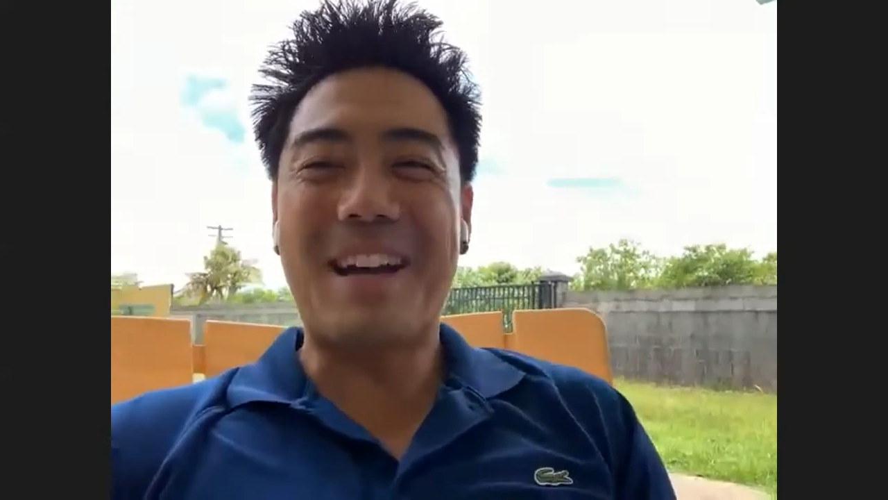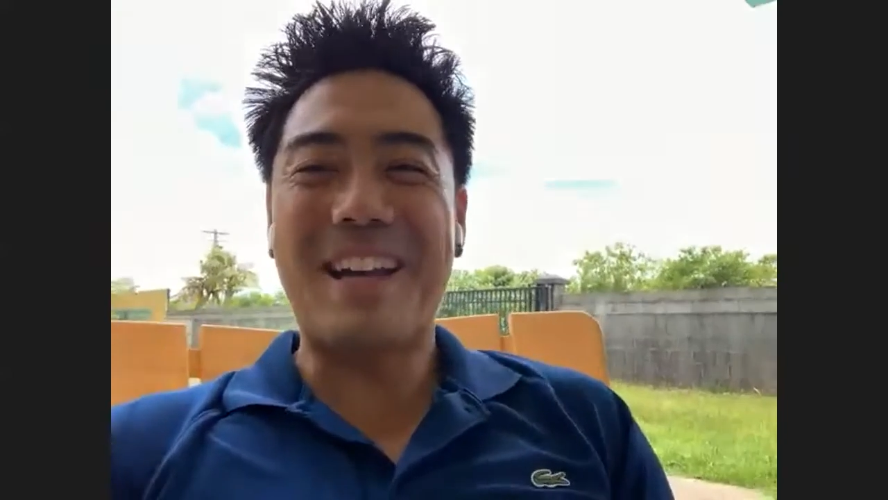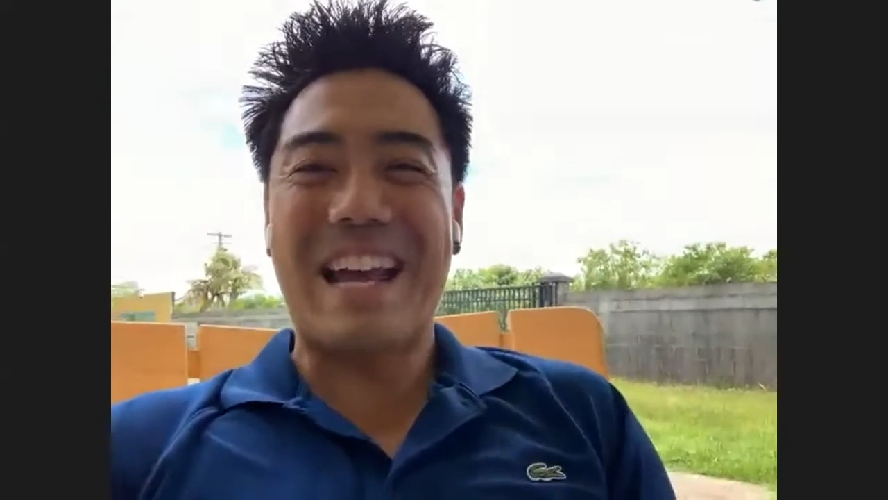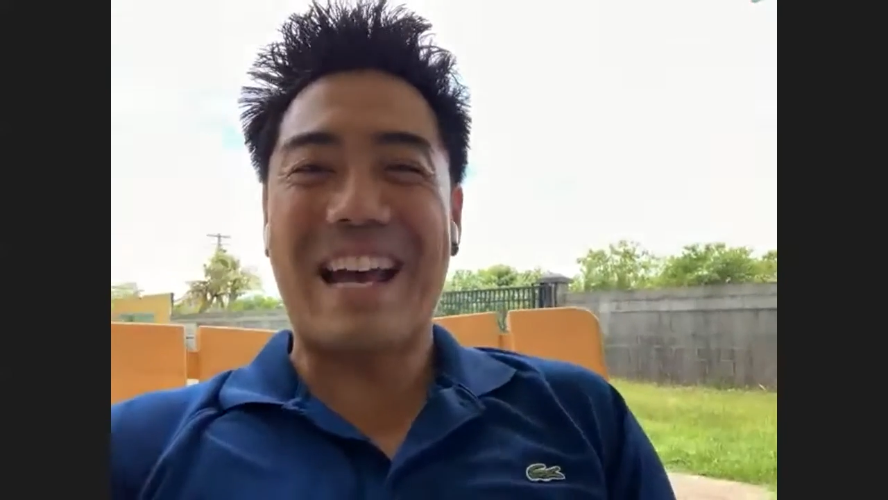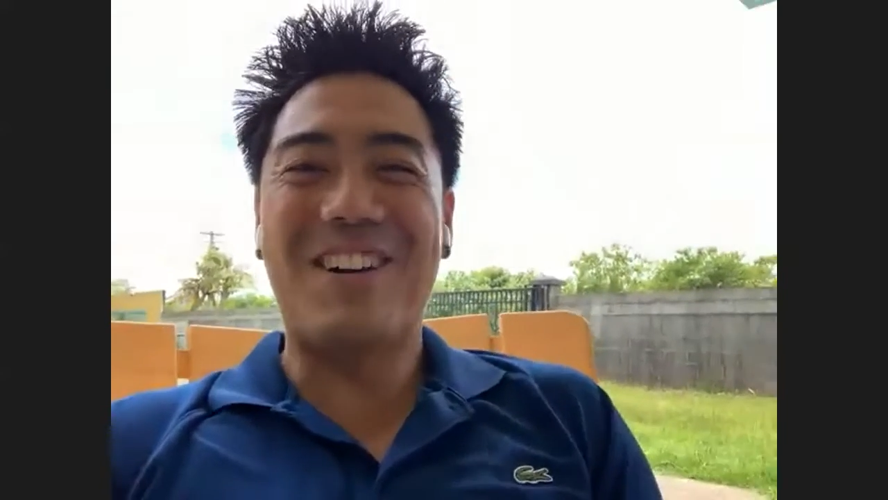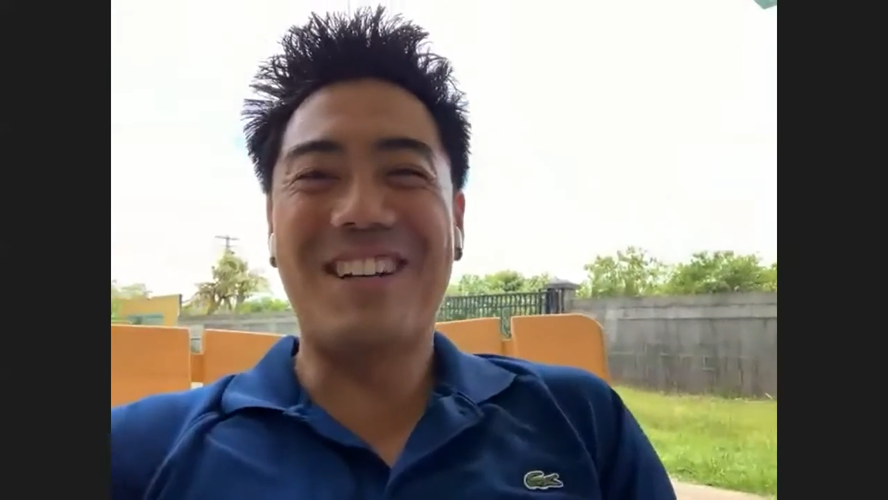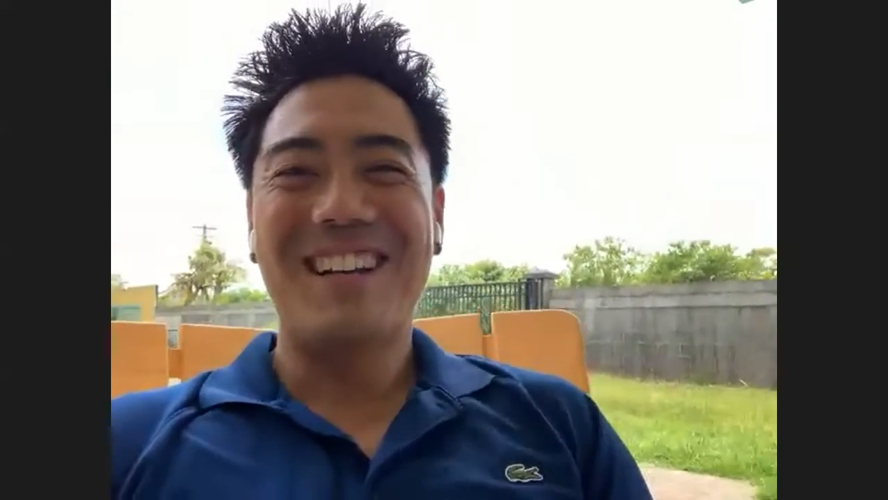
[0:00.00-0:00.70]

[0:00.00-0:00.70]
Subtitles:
at now.